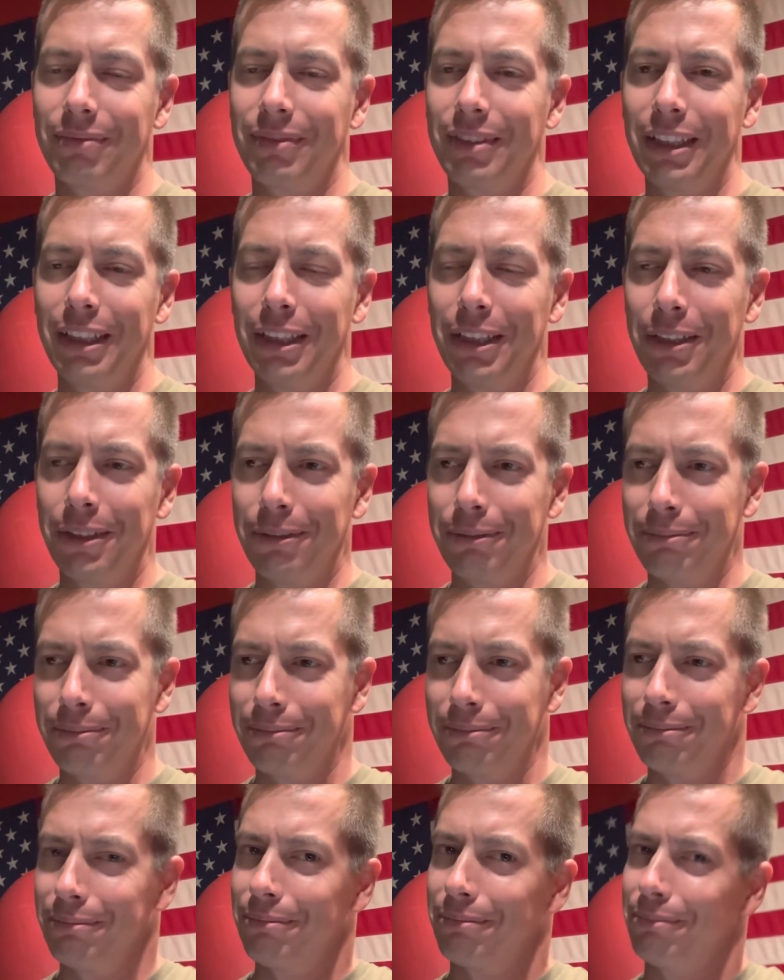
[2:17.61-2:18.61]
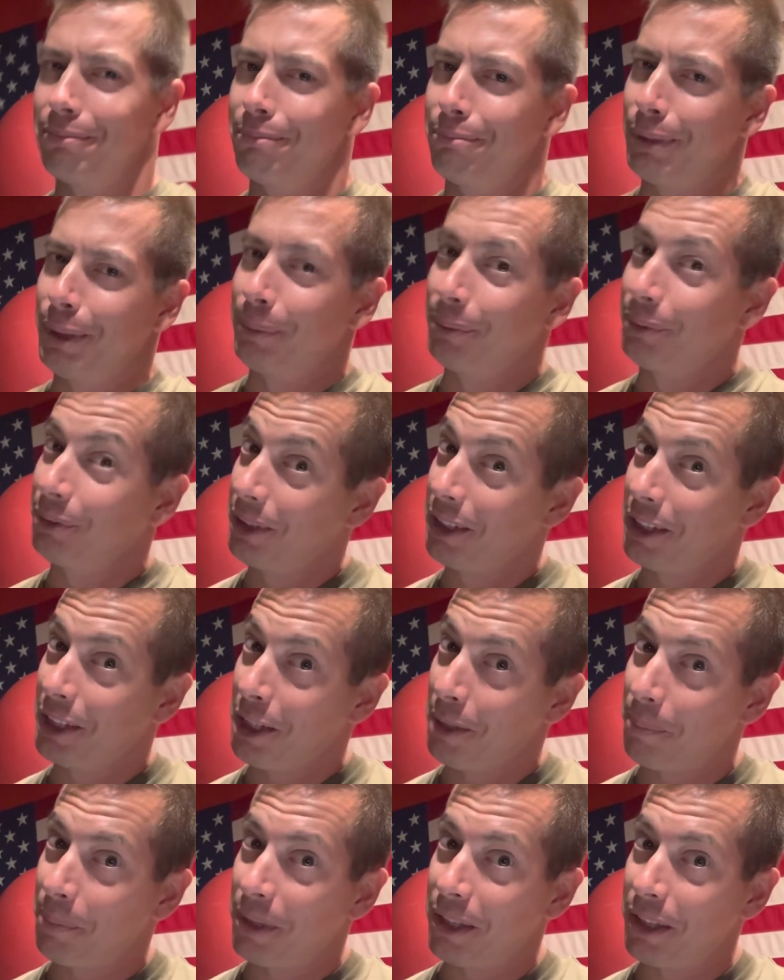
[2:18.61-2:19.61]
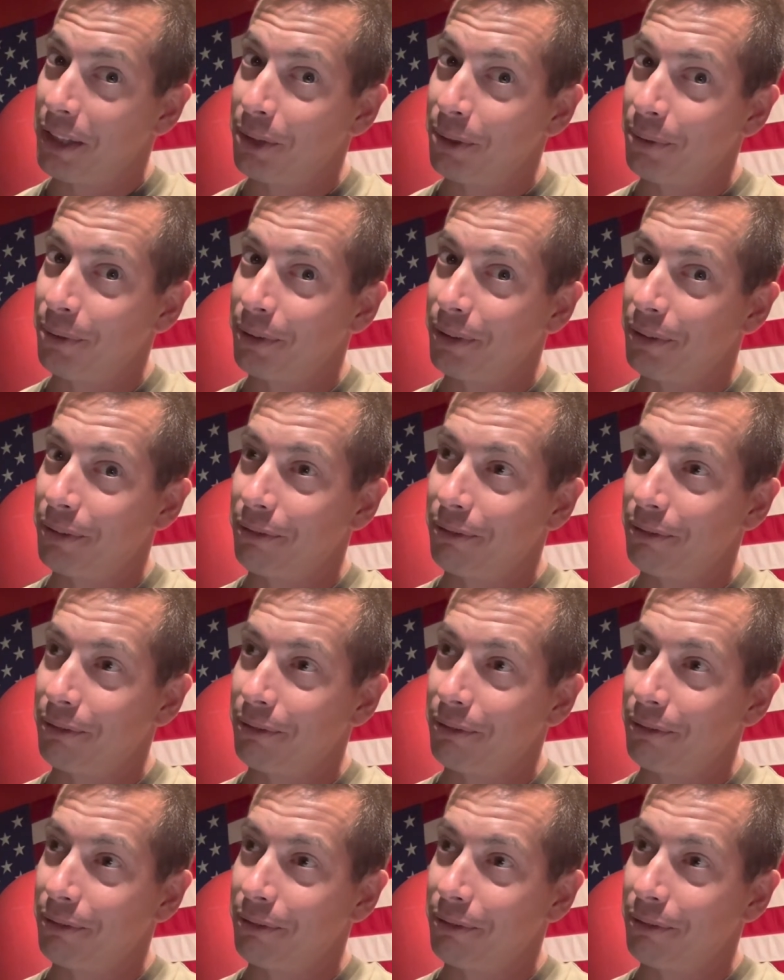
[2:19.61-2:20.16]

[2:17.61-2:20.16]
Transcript: You know, people sneak up on you.